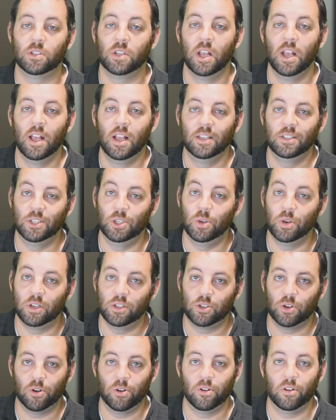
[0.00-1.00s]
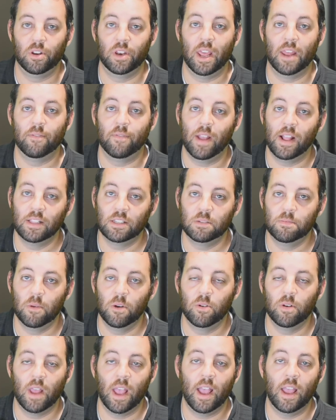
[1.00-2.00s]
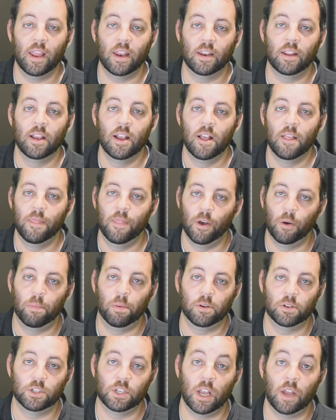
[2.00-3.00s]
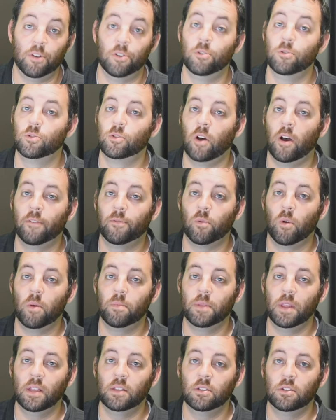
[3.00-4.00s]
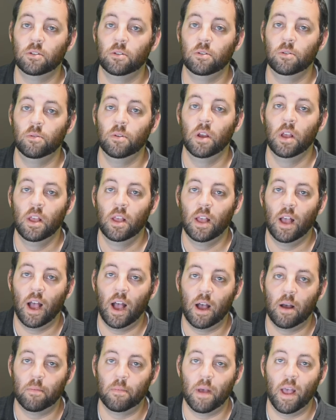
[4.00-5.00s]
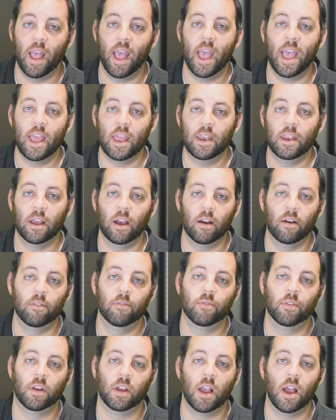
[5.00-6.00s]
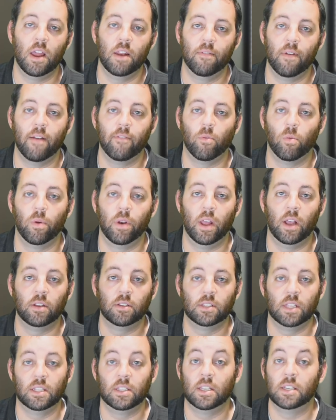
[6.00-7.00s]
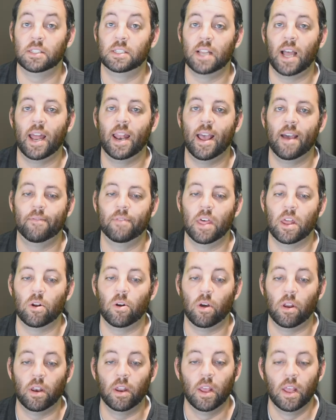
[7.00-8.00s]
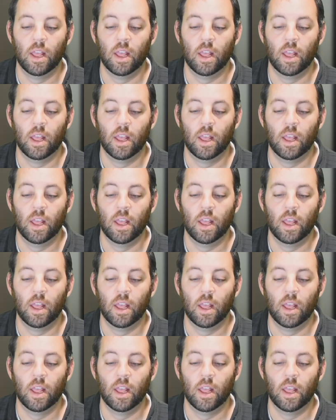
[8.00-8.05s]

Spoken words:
So you could turn on advanced mode and they'll push out new software updates to you ahead of kind of everyone else that does not have that on.